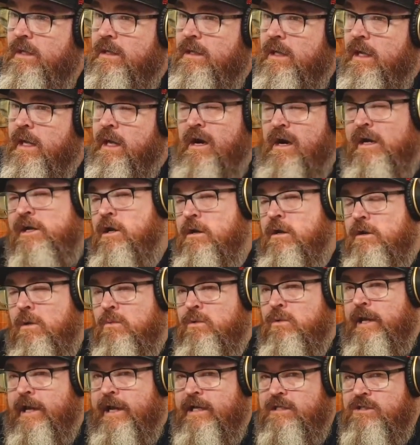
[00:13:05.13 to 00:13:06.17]
I know I don't want
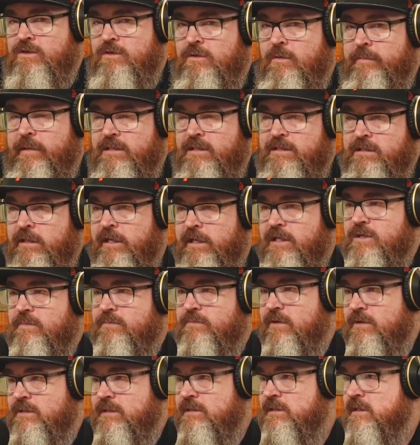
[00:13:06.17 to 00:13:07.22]
to ask you about selection
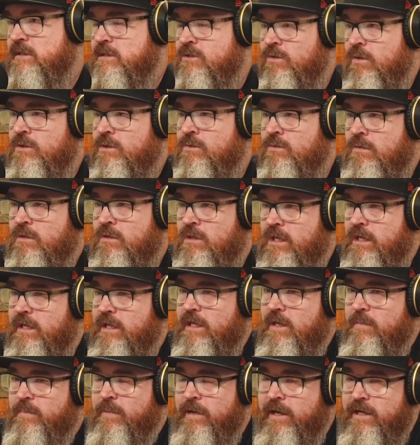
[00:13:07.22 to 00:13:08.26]
process; it's not your
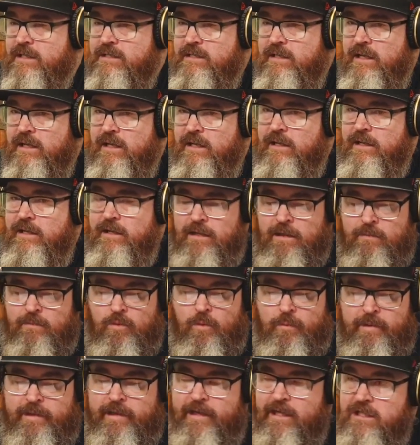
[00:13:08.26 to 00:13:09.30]
gig, but it will
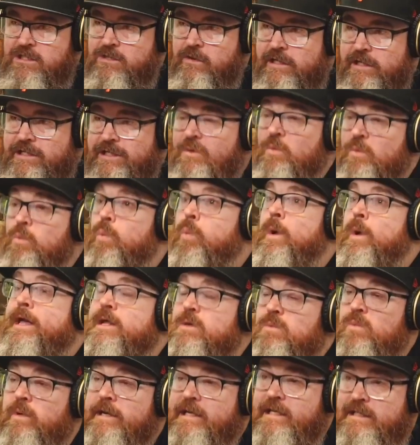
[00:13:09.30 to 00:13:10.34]
be exciting when
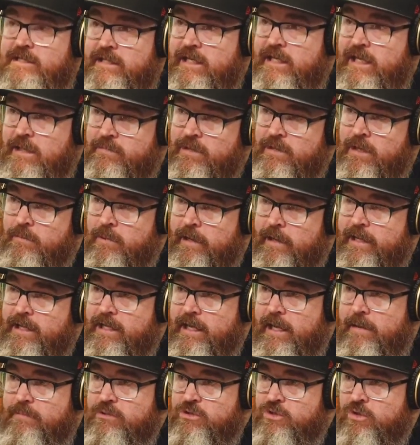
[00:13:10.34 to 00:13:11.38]
we see him in a black
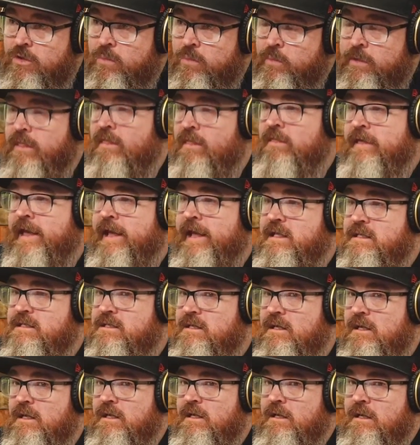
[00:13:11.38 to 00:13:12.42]
cap shirt, whether that's
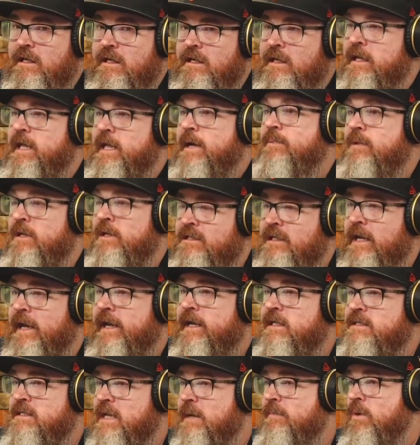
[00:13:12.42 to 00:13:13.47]
in a couple of days,
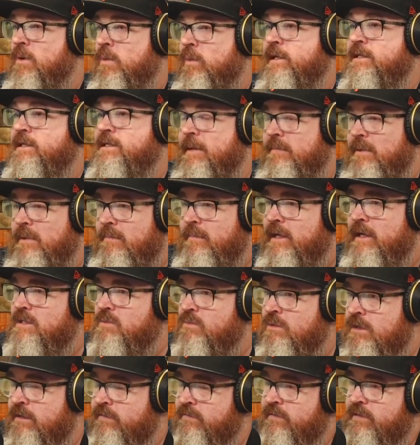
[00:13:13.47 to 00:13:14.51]
couple of weeks, couple of months,
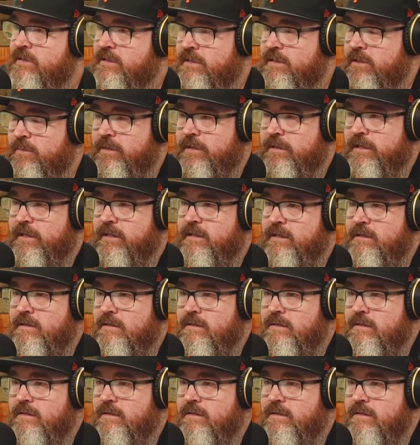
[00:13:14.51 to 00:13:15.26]
whatever it's going to be.